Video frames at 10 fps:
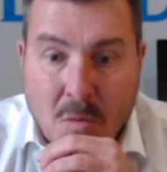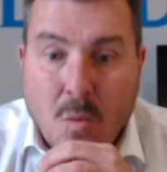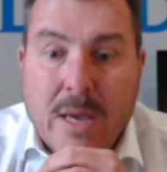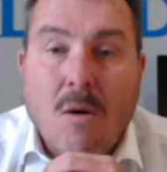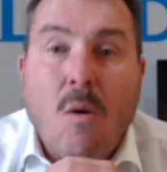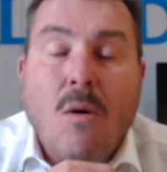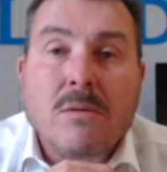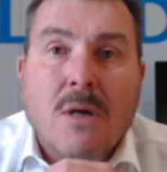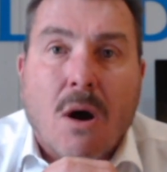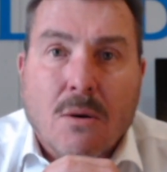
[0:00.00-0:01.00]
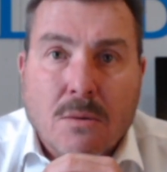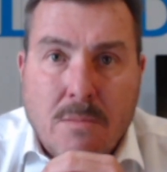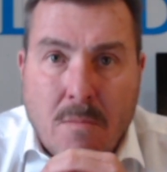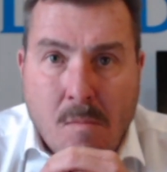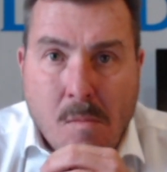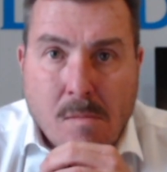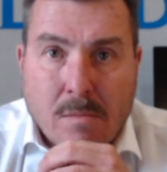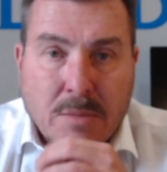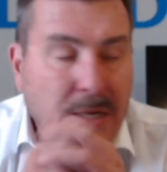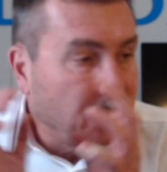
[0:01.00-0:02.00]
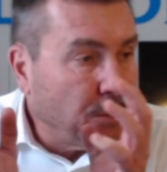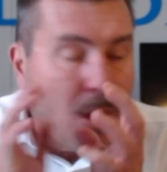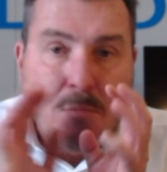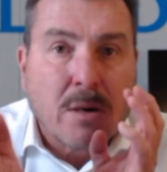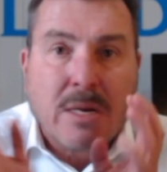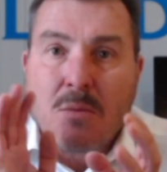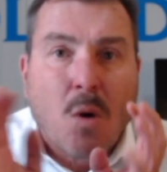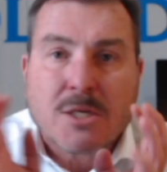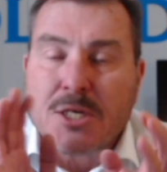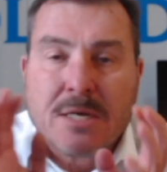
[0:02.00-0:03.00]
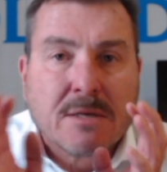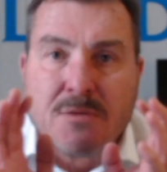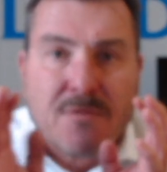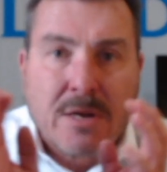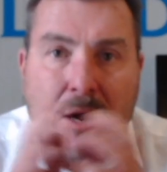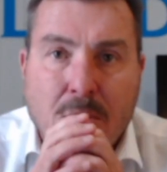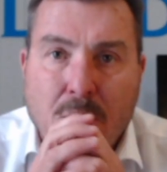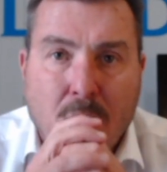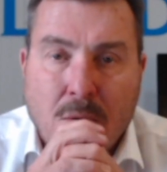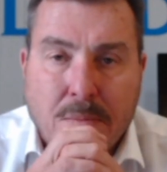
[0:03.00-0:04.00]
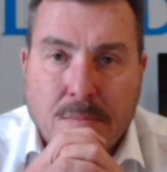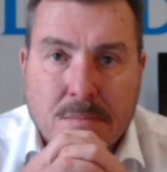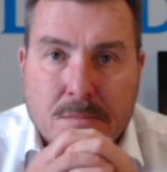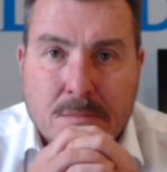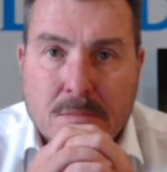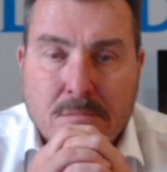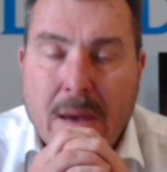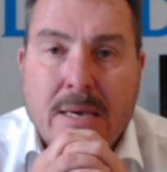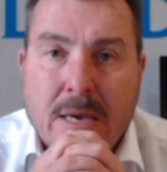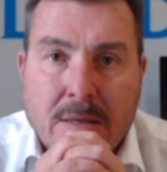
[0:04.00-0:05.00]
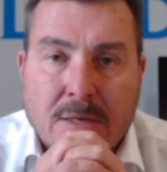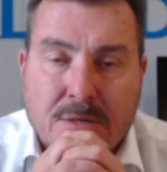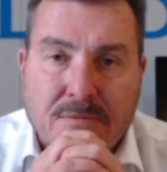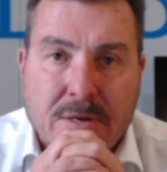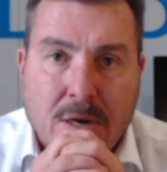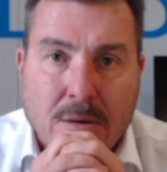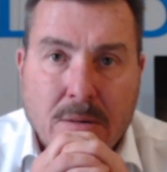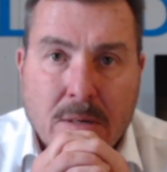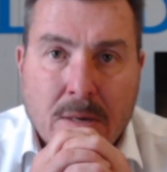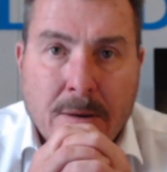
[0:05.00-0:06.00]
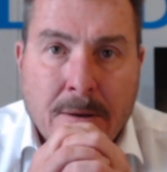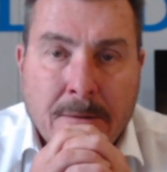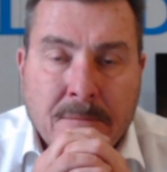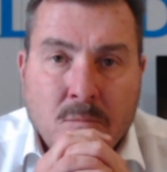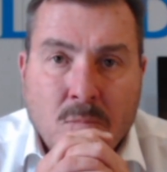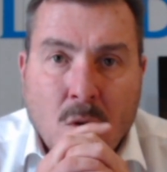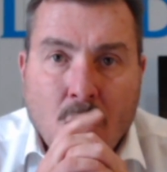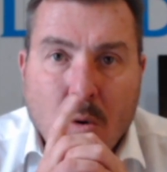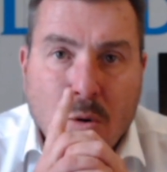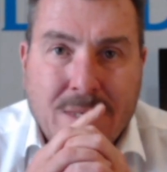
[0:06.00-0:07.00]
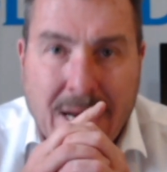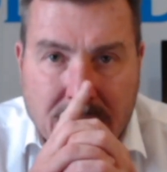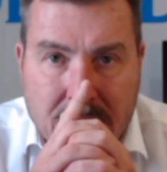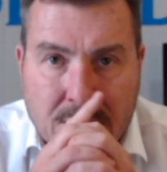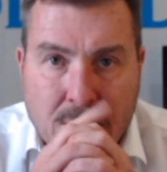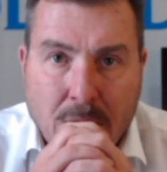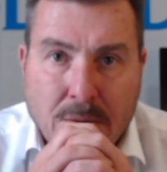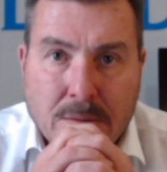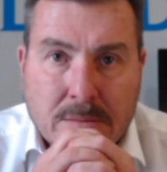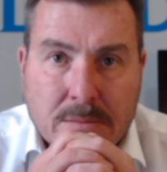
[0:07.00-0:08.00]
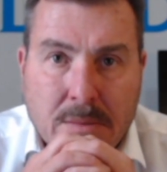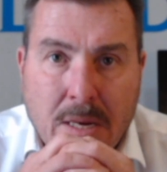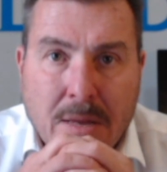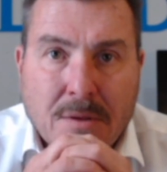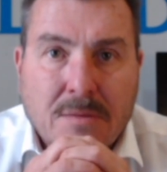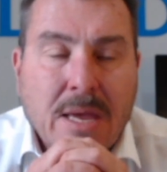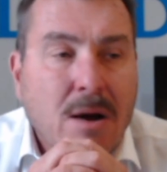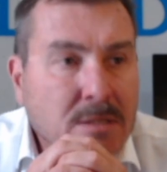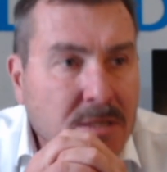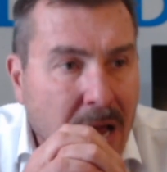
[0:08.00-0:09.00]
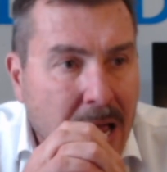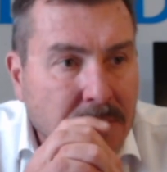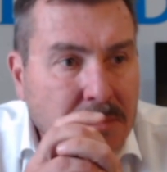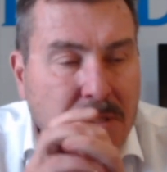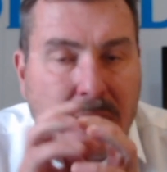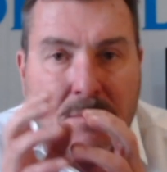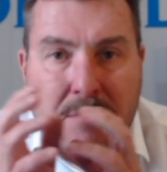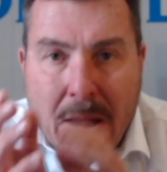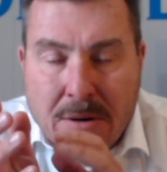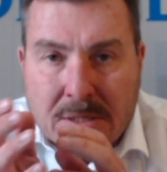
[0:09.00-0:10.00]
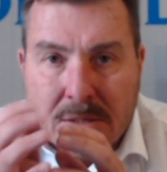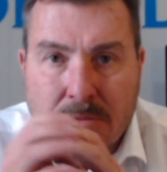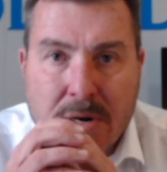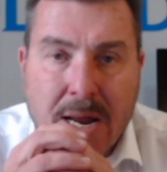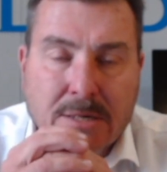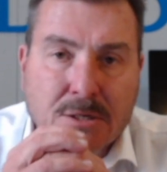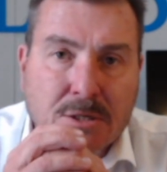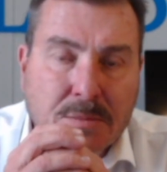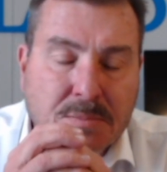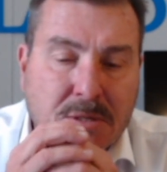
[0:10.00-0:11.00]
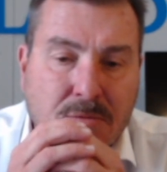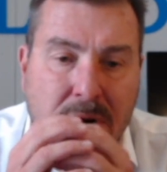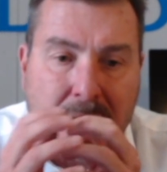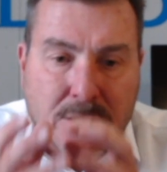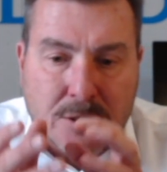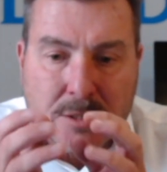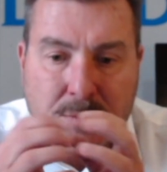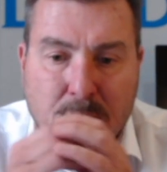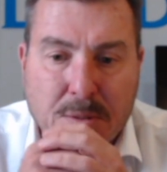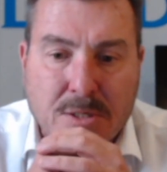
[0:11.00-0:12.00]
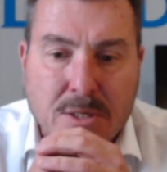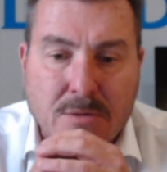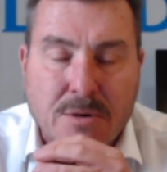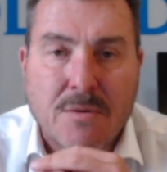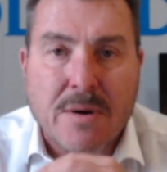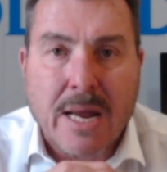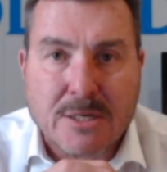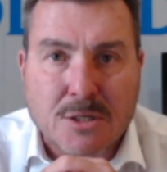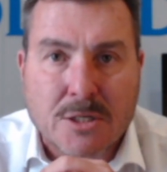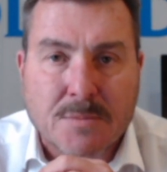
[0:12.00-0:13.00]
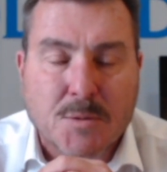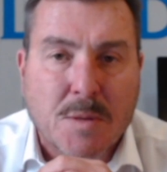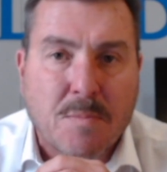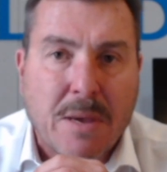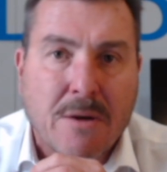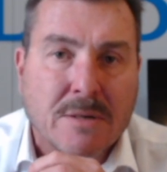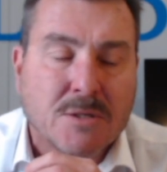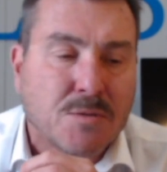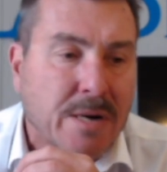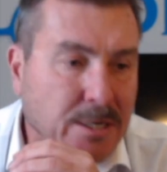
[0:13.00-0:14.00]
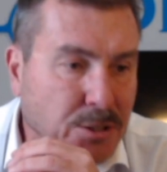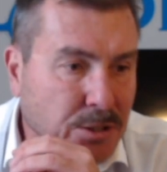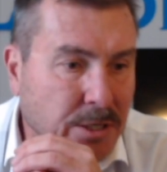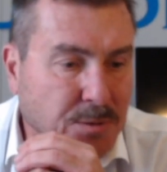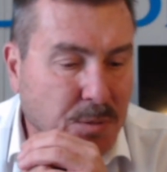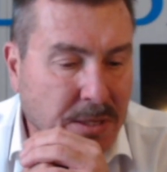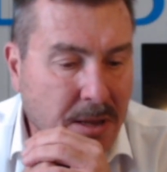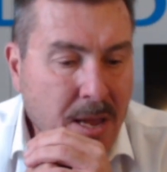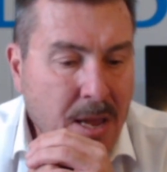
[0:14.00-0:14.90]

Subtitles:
We all know. There's nobody watching this video or making this video who doesn't know that there are times in marital relationships, in relationships with children, relationships with parents, relationships with